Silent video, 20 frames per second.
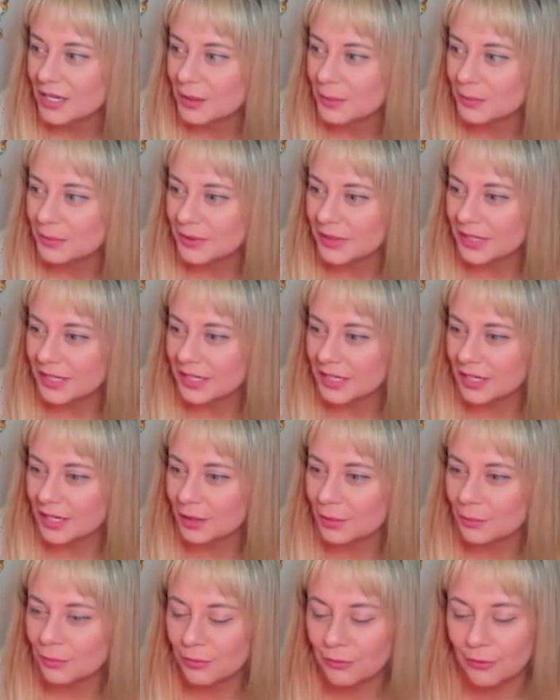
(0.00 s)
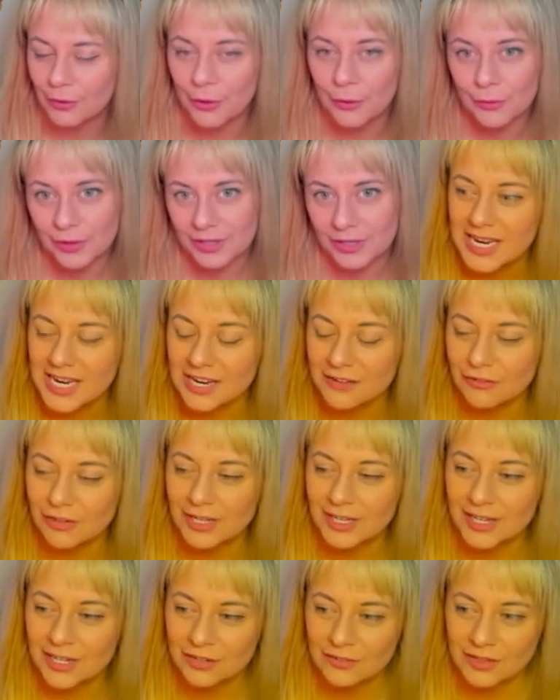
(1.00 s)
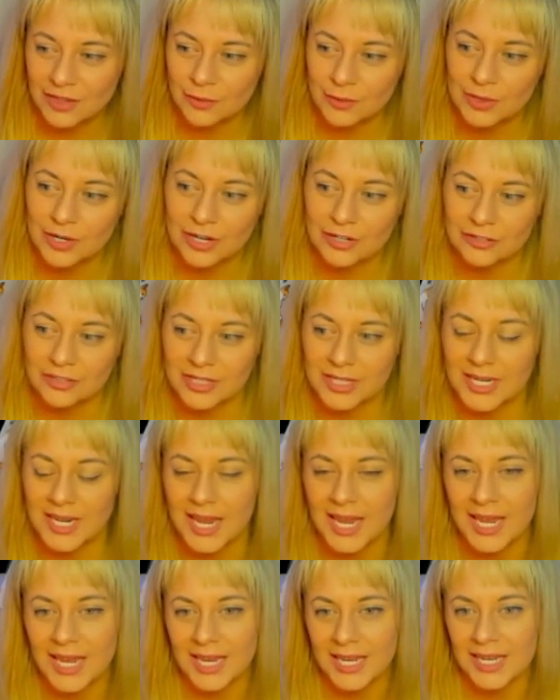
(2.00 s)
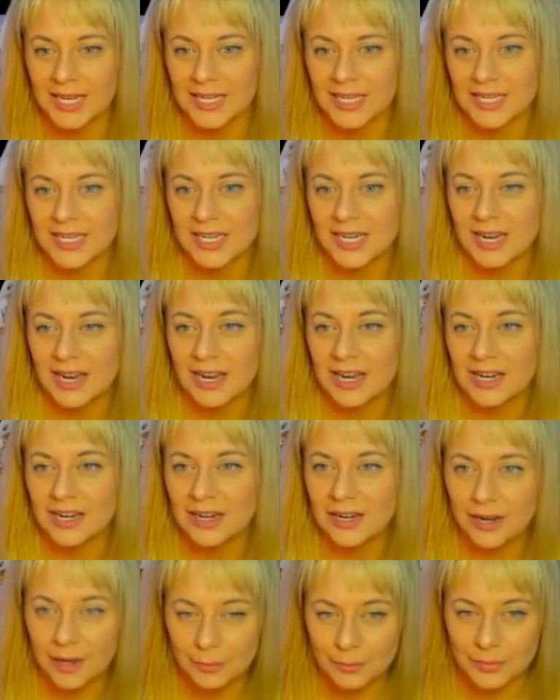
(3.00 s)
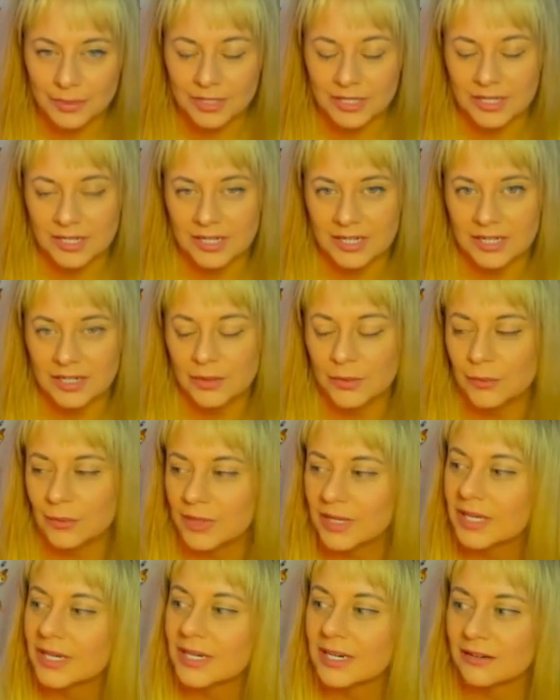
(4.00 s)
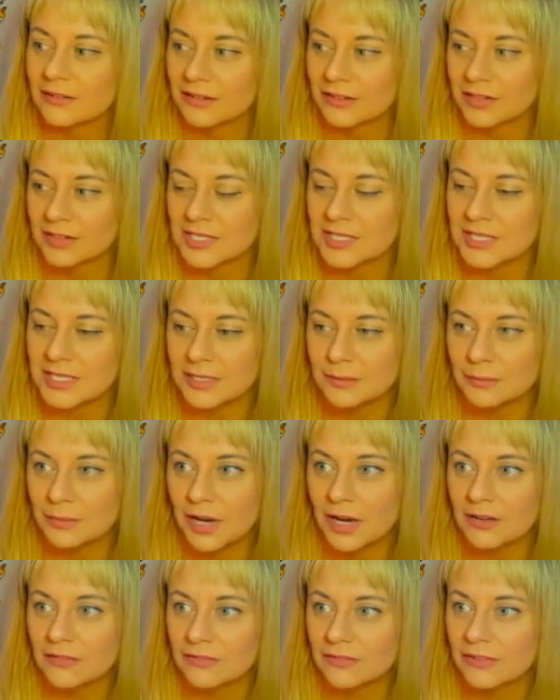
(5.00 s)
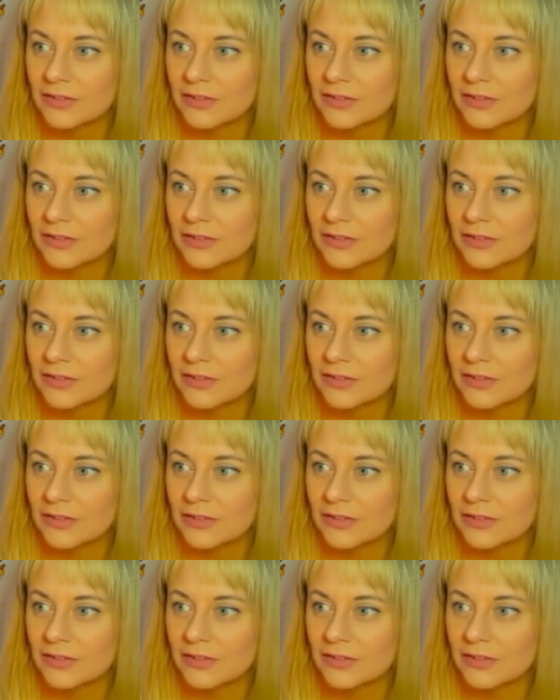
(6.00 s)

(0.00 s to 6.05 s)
being broke. If we can get over that 100K number, we can get rid of this debuff.